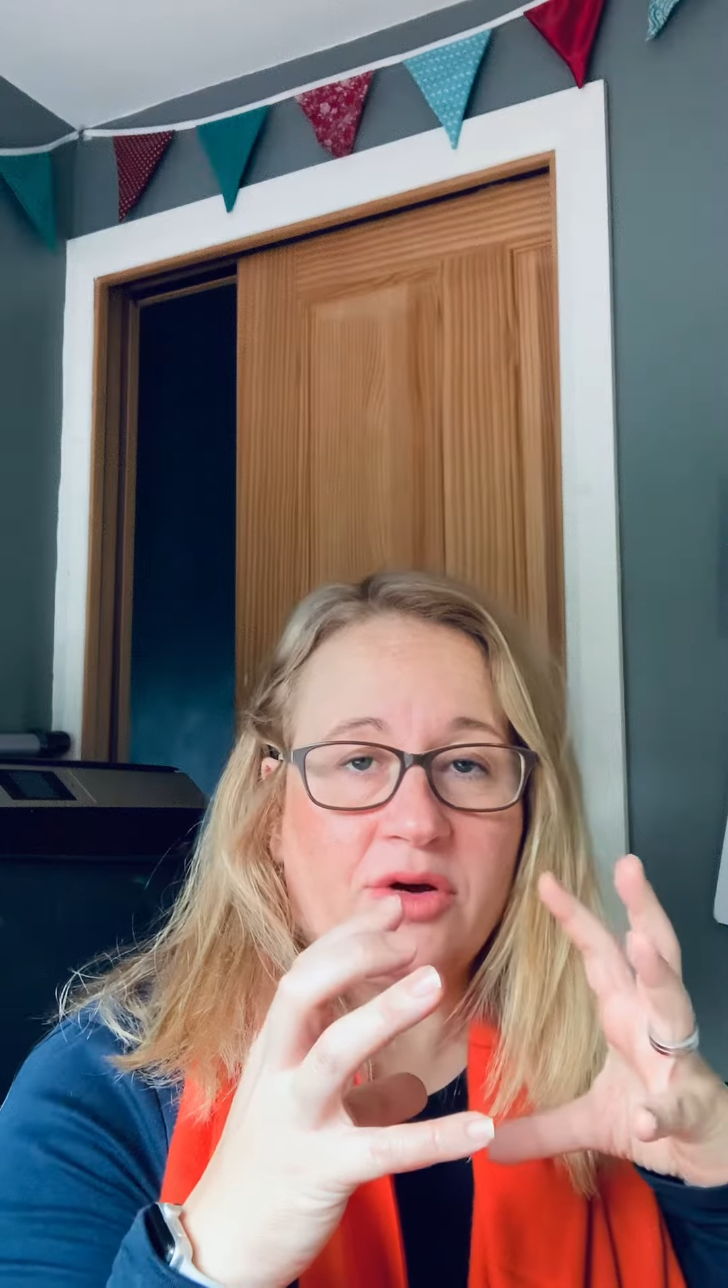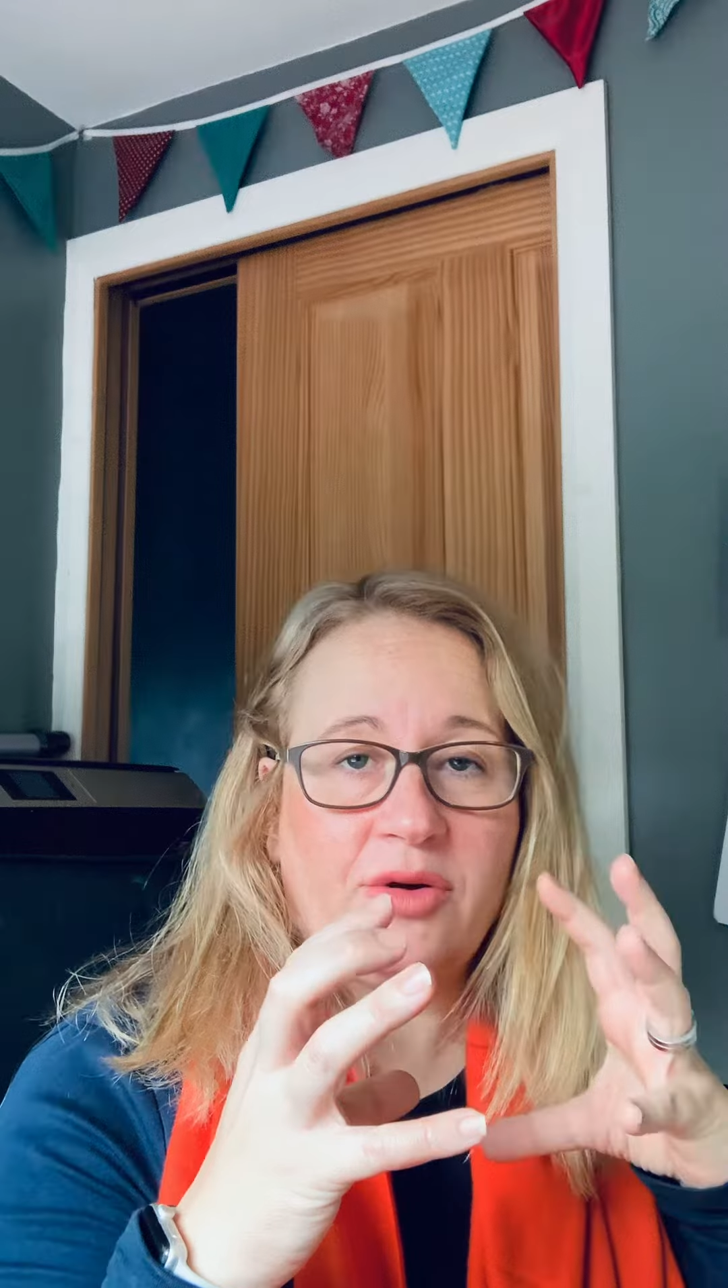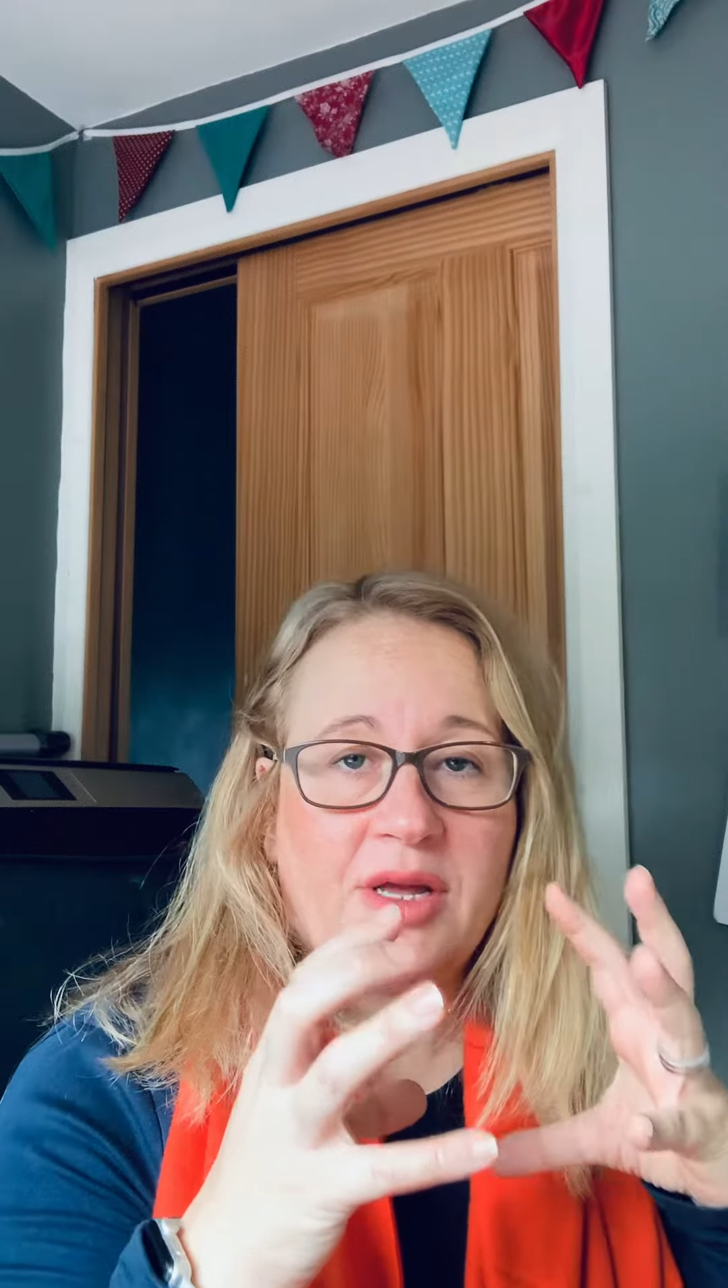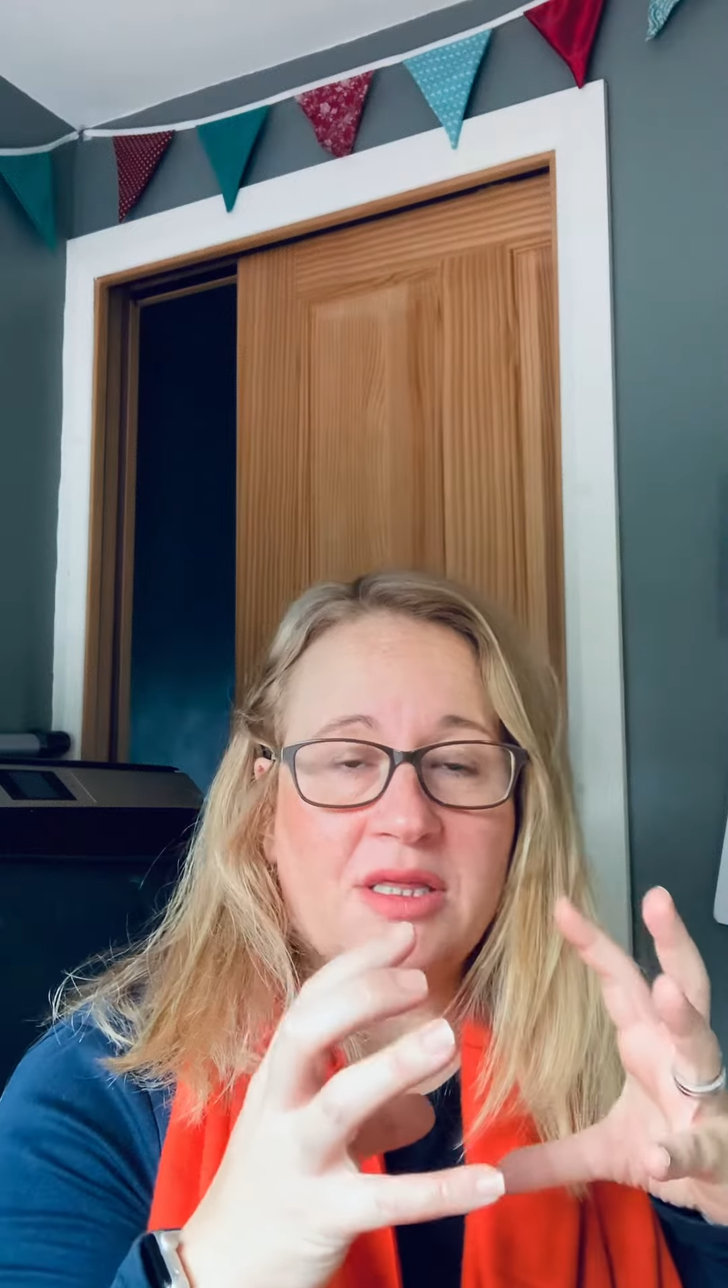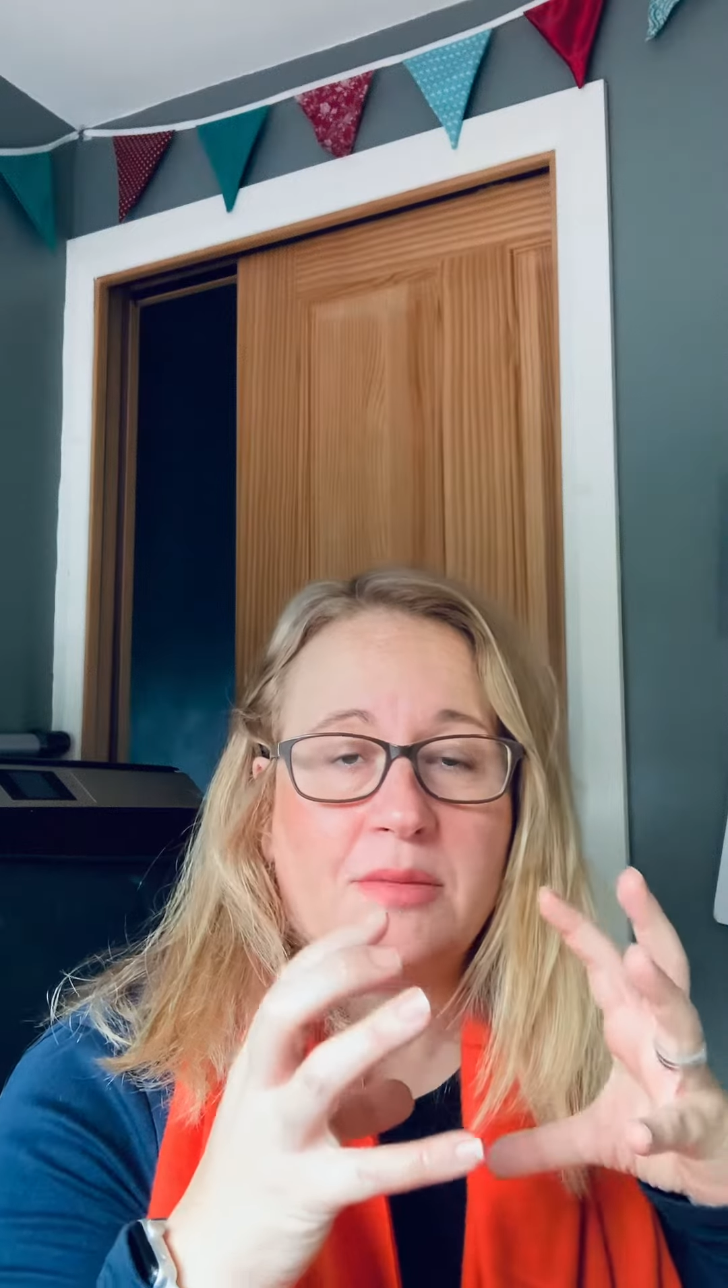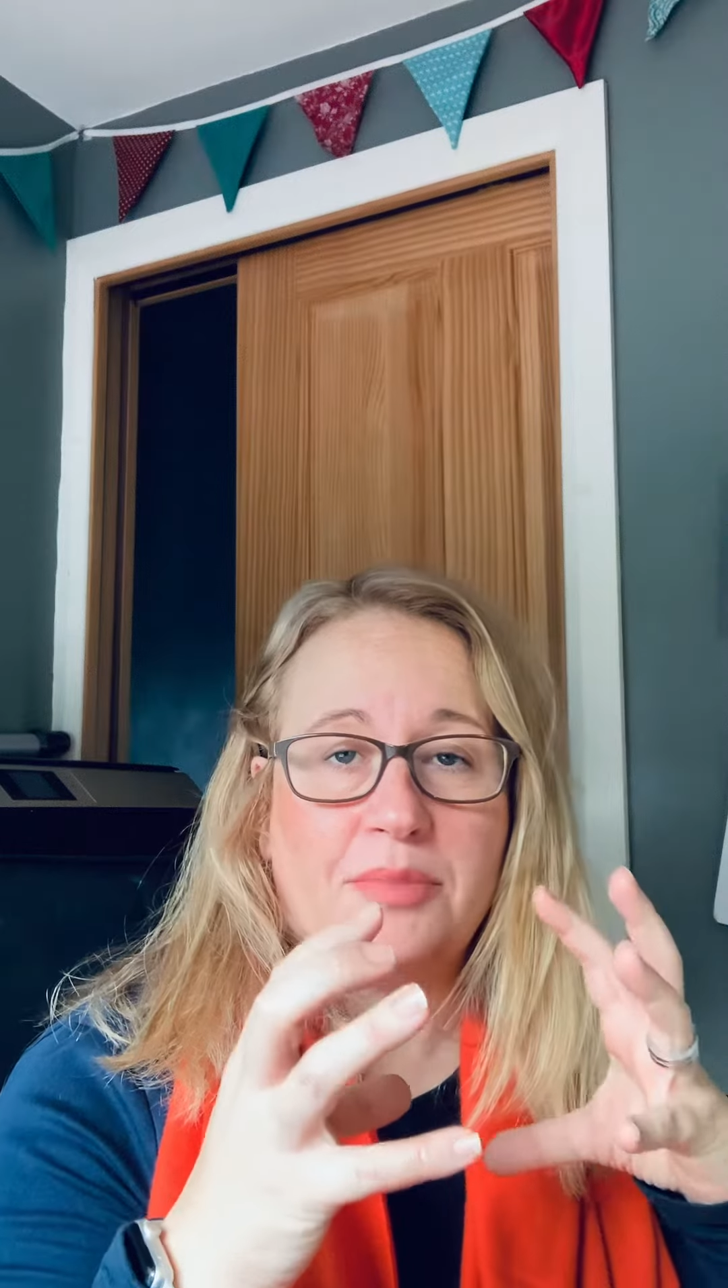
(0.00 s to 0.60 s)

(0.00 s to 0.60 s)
create the